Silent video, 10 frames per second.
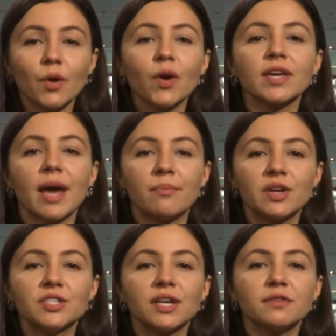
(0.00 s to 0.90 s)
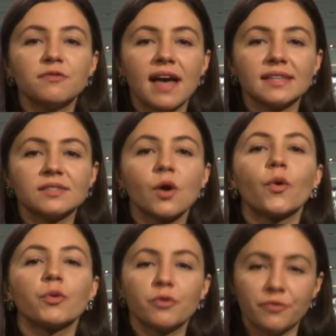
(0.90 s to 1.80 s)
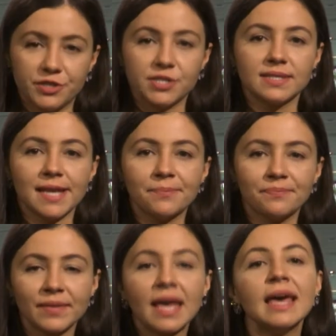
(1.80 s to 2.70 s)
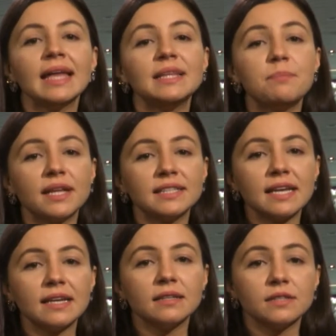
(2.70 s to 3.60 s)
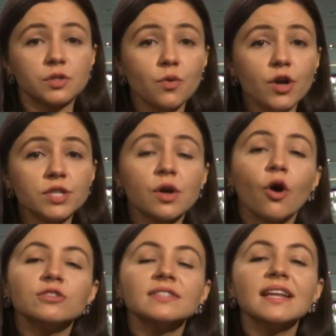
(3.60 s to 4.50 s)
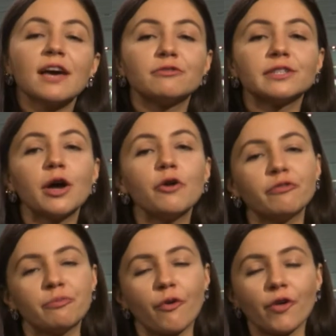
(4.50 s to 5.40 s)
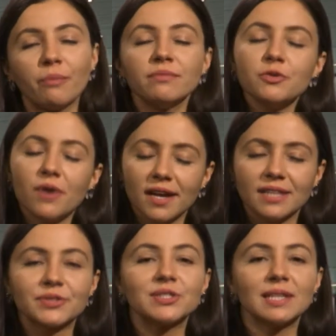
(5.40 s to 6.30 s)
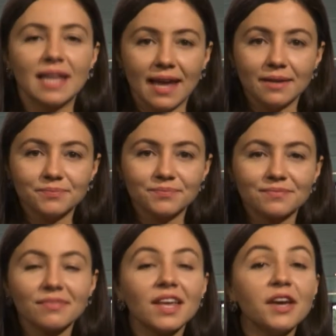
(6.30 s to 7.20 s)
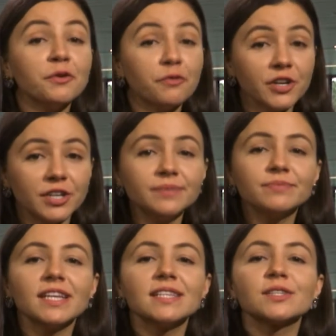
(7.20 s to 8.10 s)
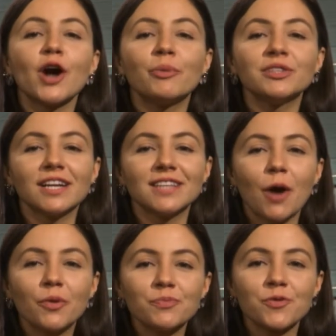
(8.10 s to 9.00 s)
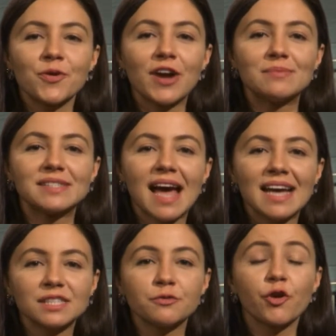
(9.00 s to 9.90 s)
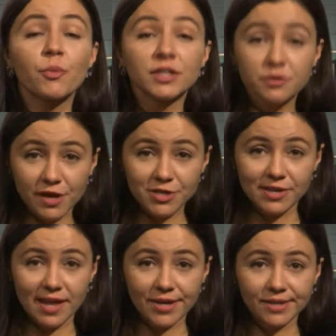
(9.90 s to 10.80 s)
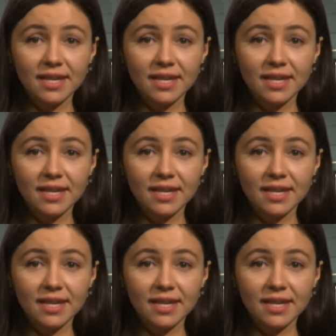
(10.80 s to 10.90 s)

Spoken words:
or Cambridge Advanced or Proficiency, depending the scores on the level of program you are interested in. Further, it is common that our programs ask for a motivation letter